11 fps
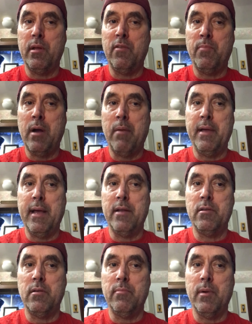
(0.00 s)
You've probably had
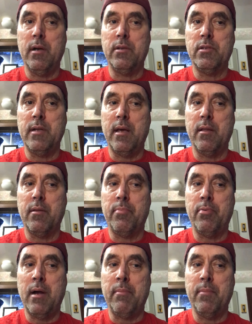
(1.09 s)
too much. Now the
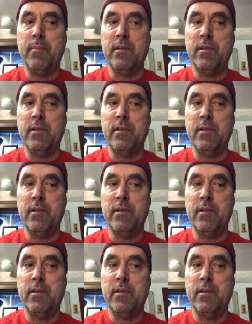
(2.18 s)
problem